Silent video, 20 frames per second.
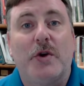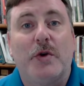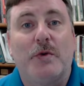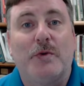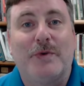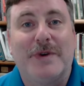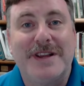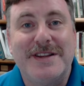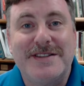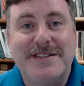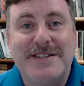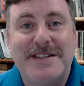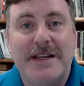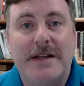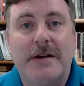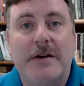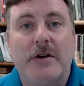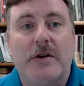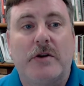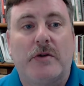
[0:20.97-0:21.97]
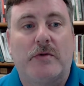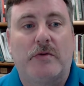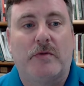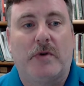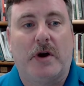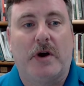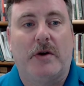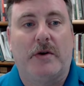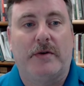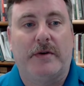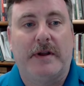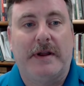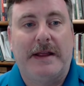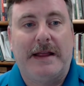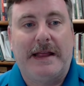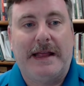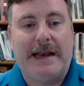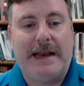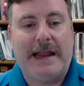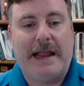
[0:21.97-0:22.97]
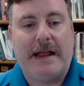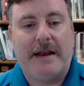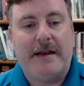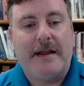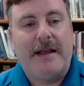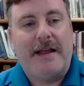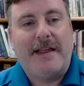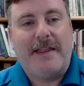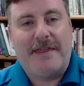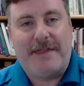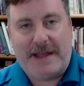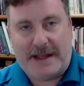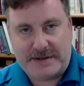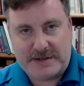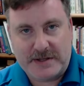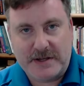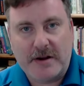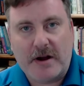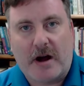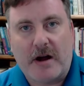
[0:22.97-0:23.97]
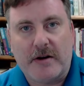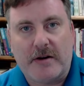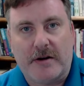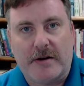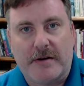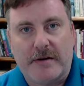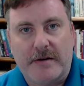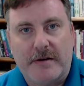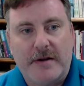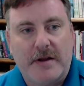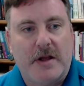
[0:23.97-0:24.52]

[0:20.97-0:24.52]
Risdon Road. And again, that's in Concord.